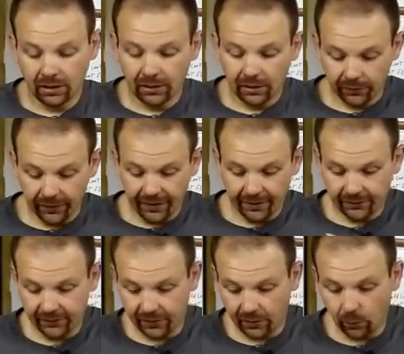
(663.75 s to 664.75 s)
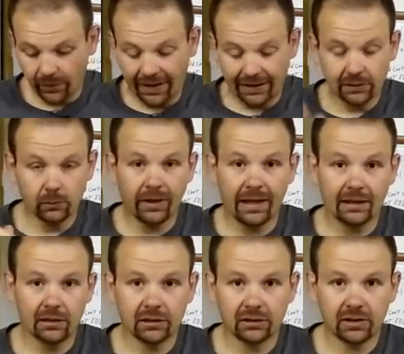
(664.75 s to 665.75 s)
That when I
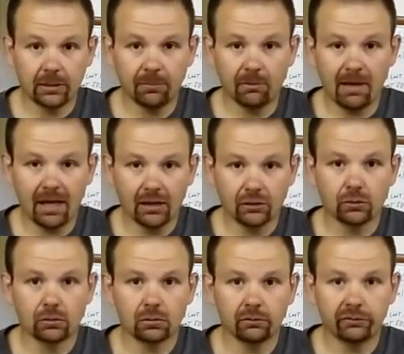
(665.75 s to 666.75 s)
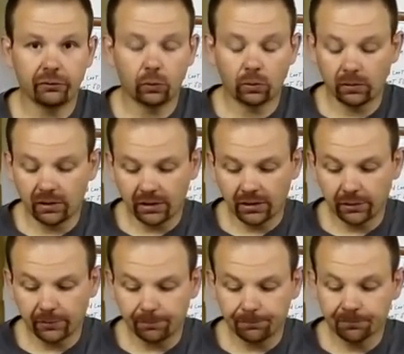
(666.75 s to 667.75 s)
looked up the manual for
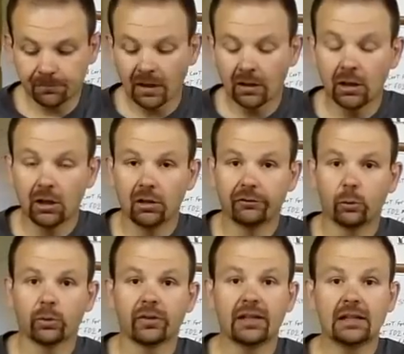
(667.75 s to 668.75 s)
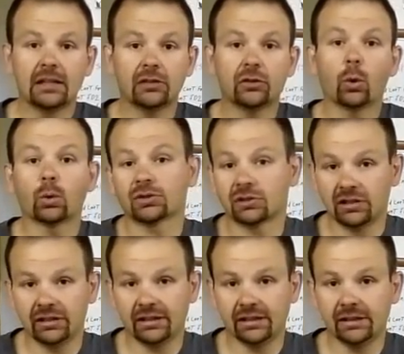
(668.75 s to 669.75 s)
the torch
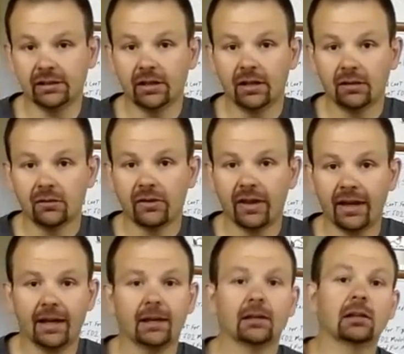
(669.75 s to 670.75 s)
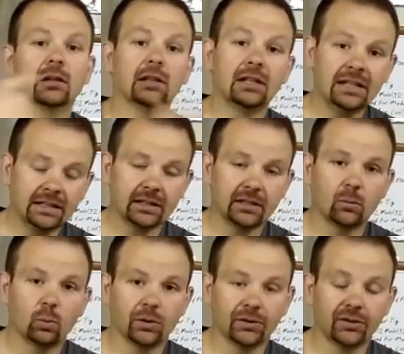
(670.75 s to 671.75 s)
lead that Lincoln
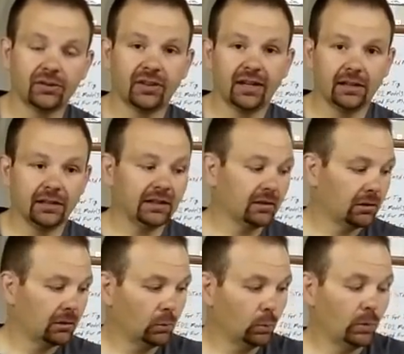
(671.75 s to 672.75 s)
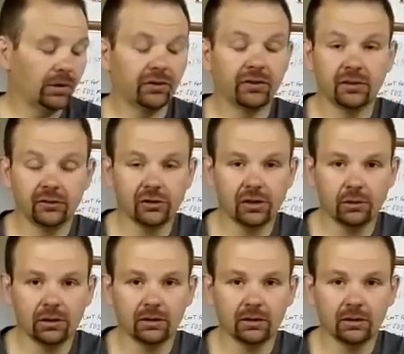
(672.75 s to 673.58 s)
was selling with this unit,